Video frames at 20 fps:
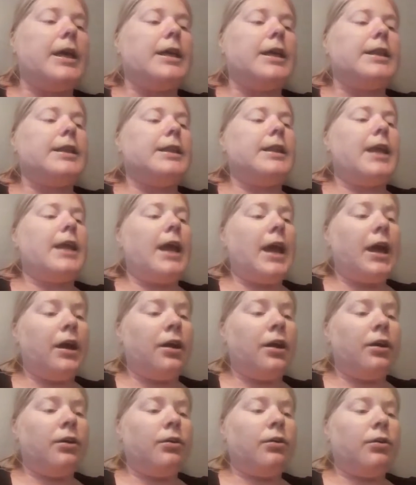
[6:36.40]

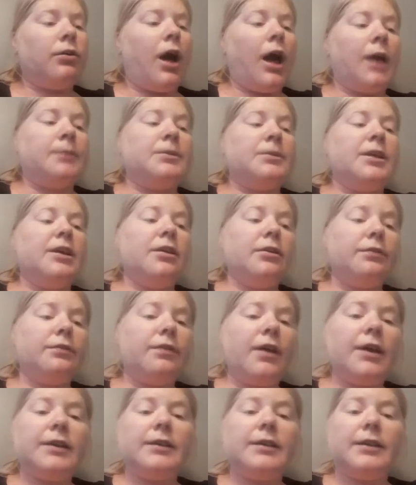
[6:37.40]
Now I'm
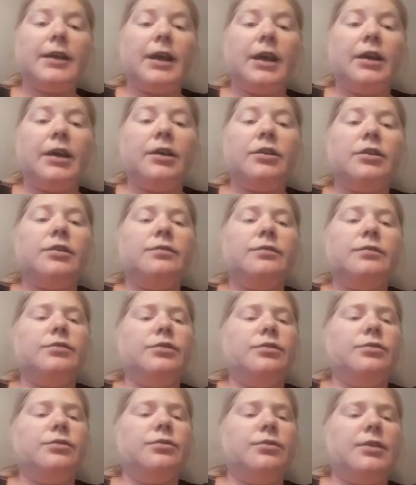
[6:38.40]
terrified, scared,
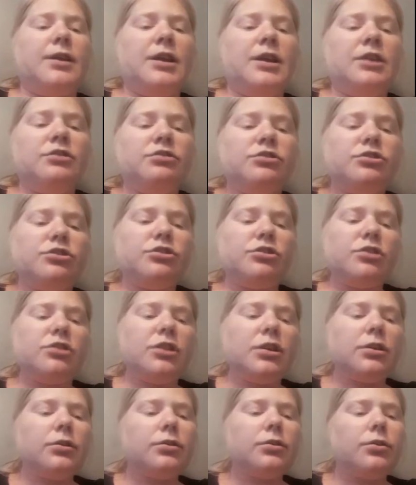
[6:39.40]
confused, and
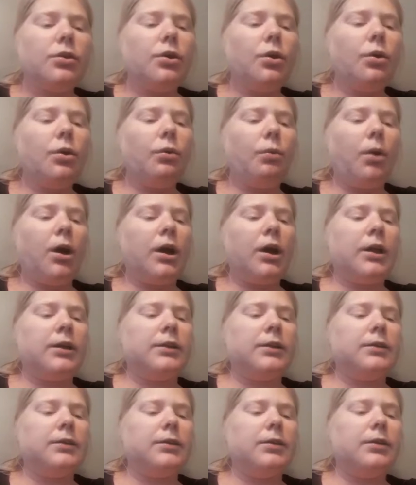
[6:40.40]
just
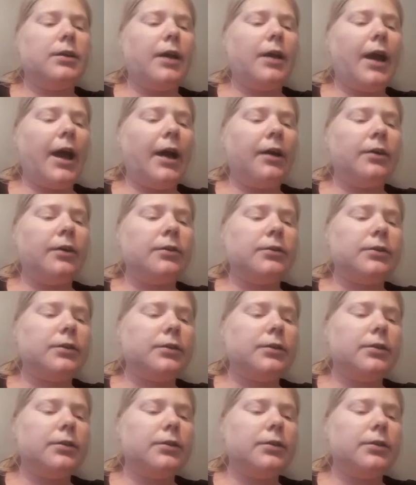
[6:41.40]
want out